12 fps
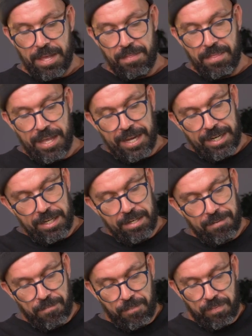And then
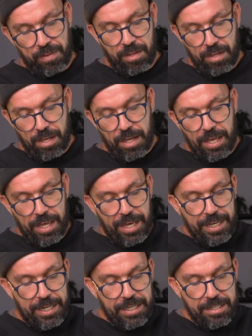
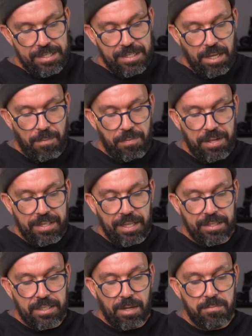it is something
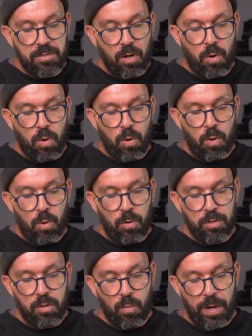that comes
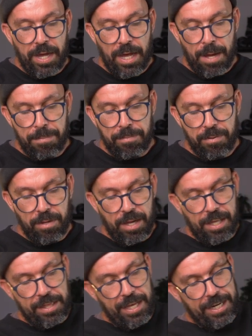all the way up,
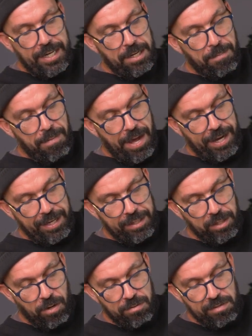and then in the back
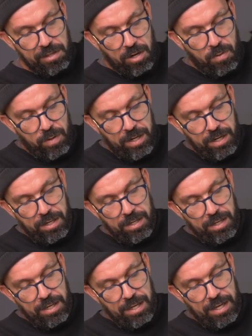it goes lower
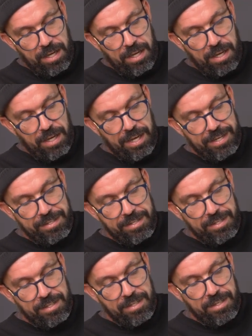
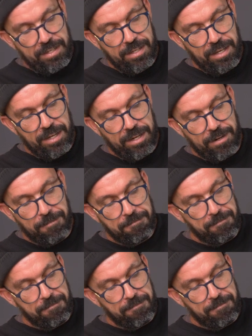as here.